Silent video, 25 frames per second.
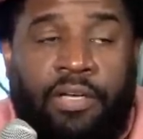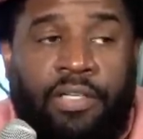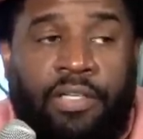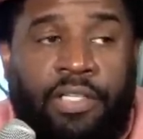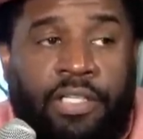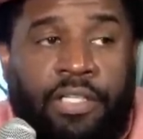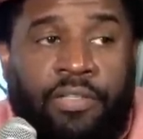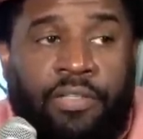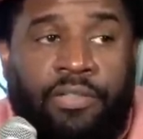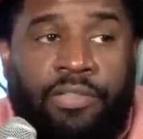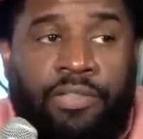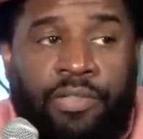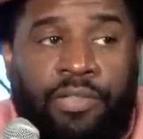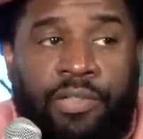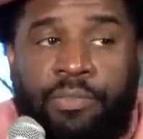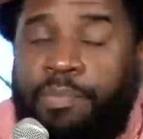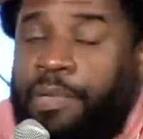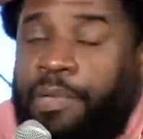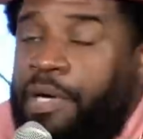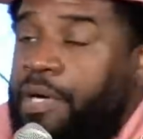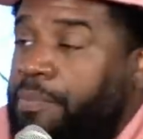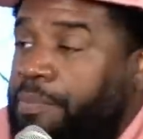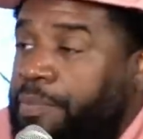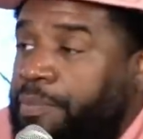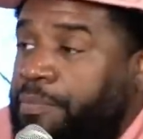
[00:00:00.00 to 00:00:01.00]
I heard he gonna
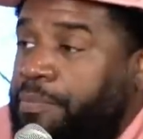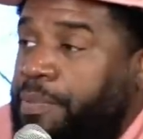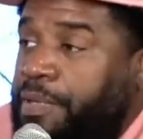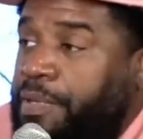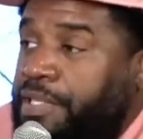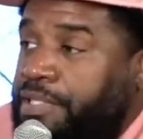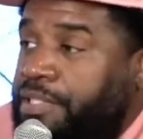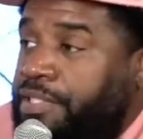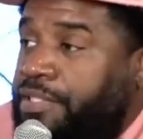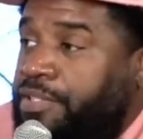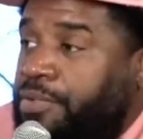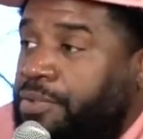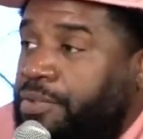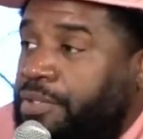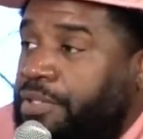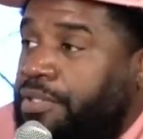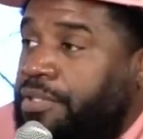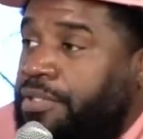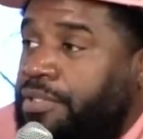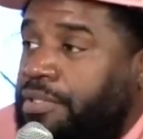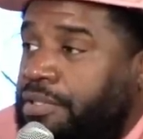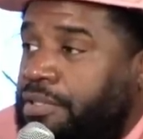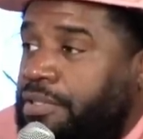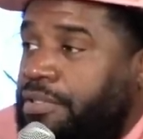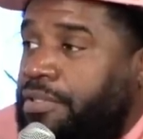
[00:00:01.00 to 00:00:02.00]
do the bump and push
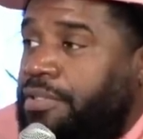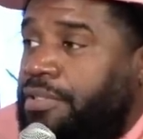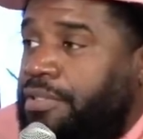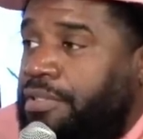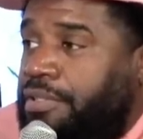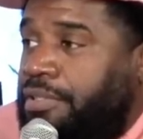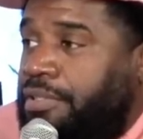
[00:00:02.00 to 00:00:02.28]
tour.